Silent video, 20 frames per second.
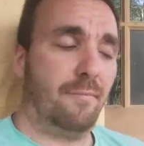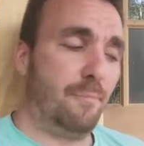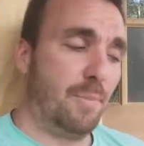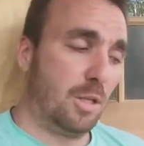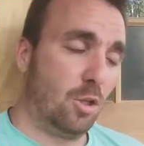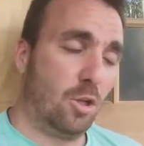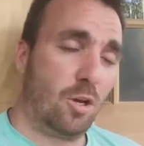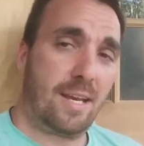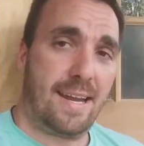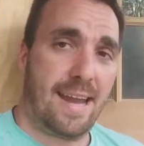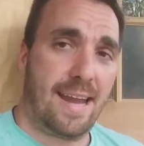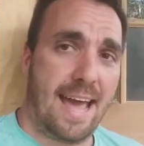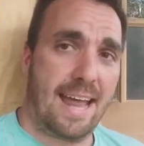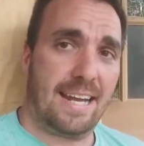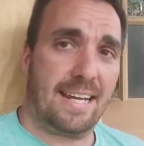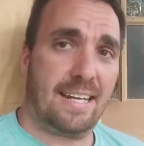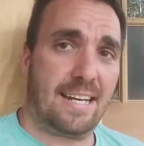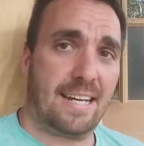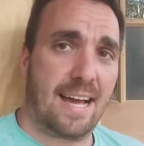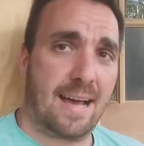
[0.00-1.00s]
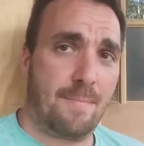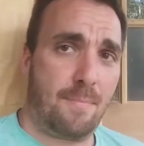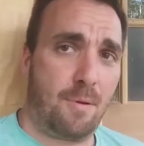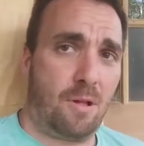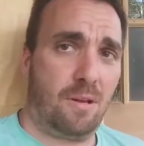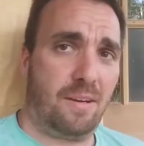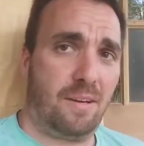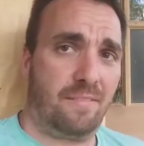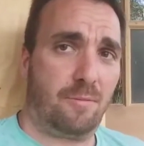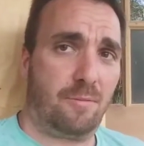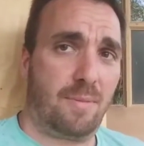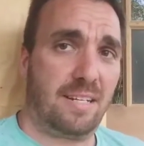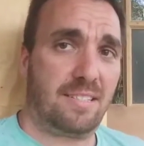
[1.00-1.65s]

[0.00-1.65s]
I've been looking at it and eyeballing it for